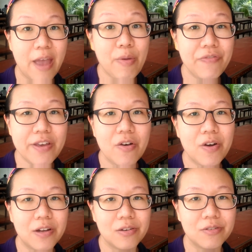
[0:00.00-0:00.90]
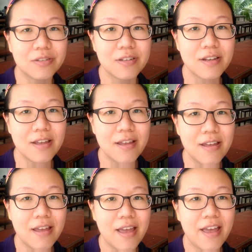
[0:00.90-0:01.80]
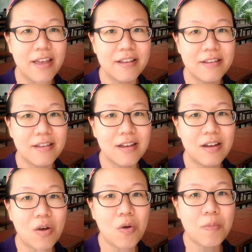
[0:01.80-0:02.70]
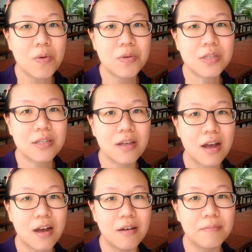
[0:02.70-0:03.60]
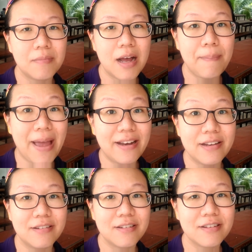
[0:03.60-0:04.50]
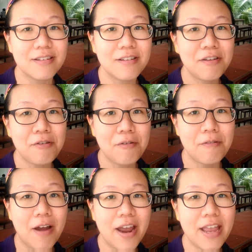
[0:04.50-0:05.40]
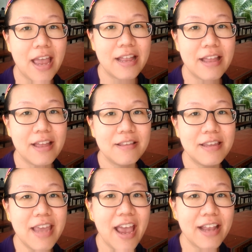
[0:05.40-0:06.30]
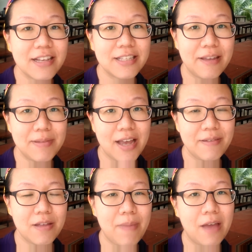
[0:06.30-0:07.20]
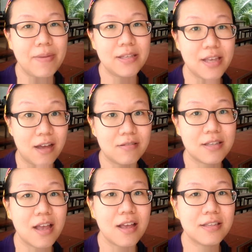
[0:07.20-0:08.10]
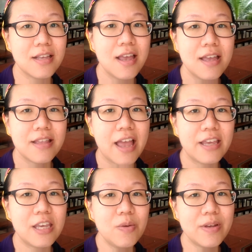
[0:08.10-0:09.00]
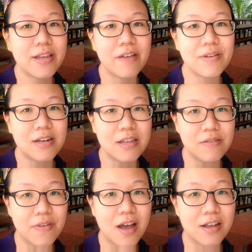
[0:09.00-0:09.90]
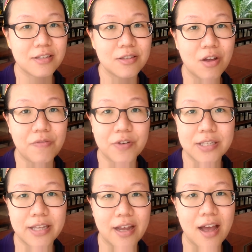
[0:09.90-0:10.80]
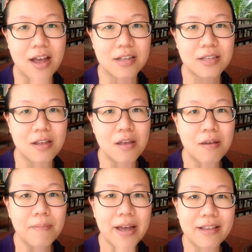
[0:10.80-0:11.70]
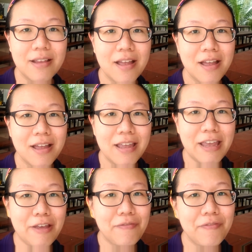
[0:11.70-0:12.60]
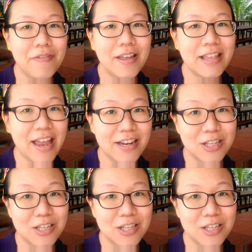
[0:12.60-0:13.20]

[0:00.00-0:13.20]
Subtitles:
we feel all alone and almost abandoned, right? And then yet at the same time the Bible tells us that he will never leave us nor forsake us. But if that